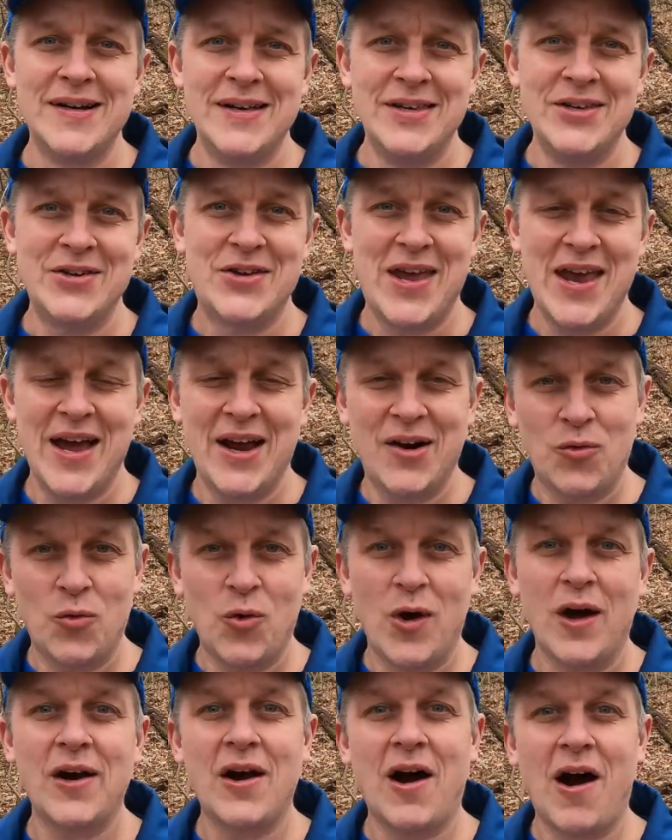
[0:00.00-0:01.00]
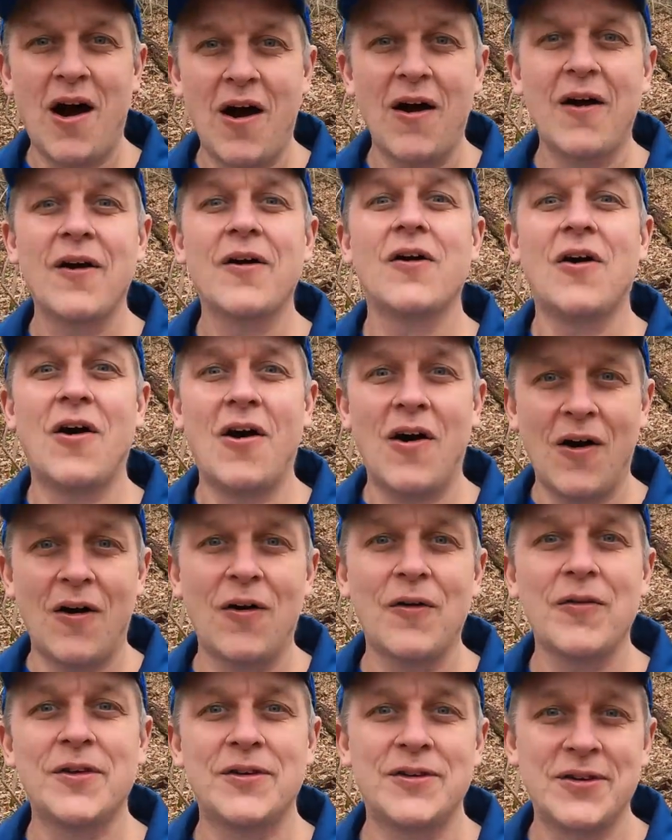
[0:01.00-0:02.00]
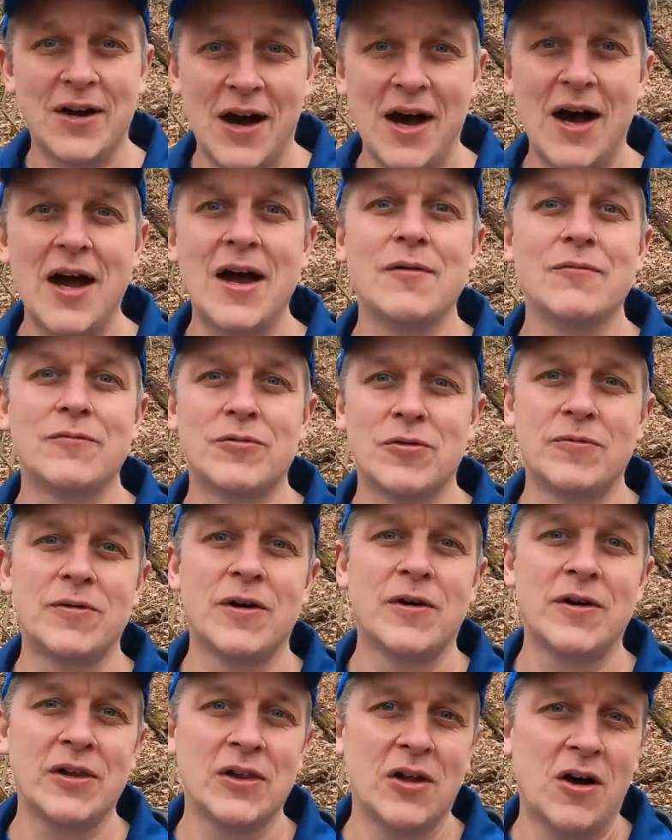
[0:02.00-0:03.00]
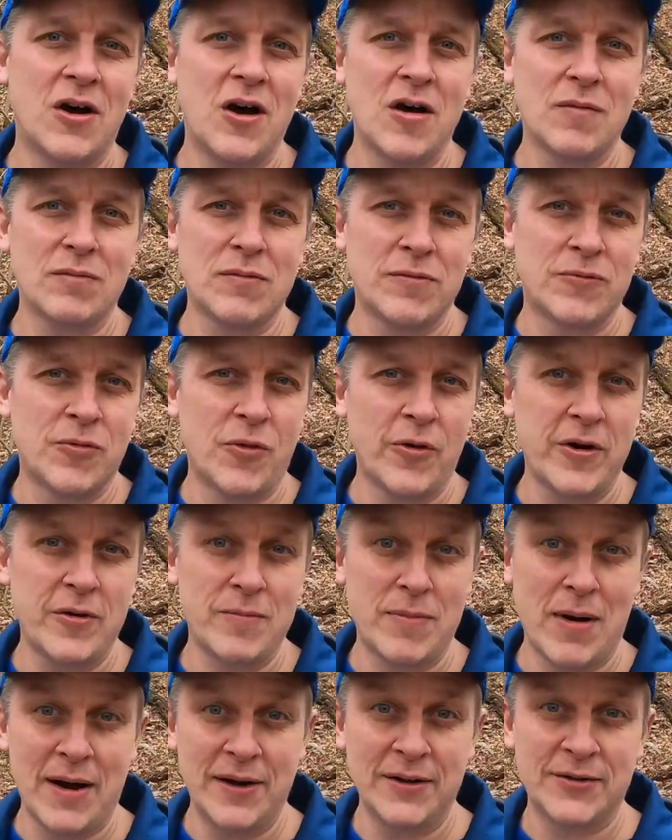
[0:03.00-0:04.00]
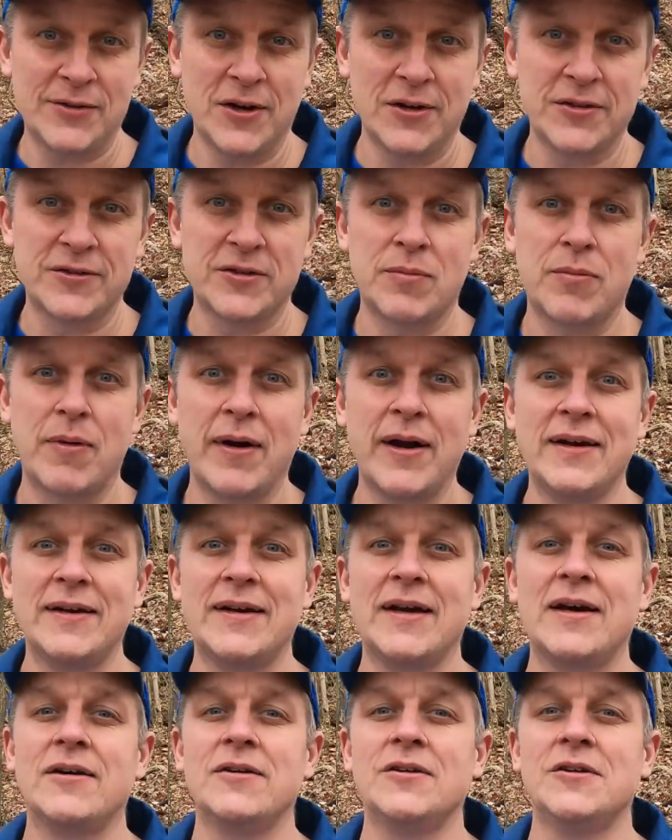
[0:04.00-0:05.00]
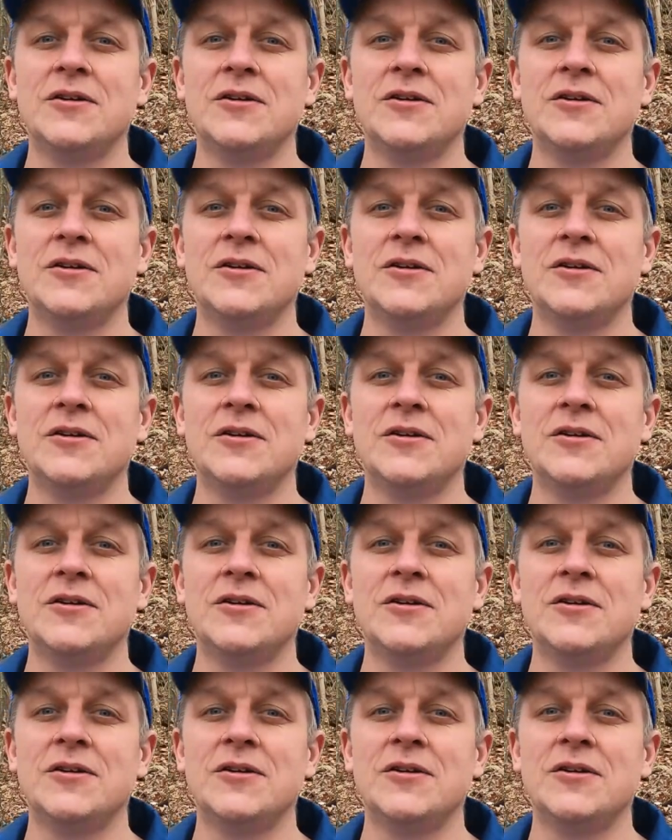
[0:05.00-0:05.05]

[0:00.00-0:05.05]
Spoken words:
You can't run hard all the time for very long before your body starts to break down.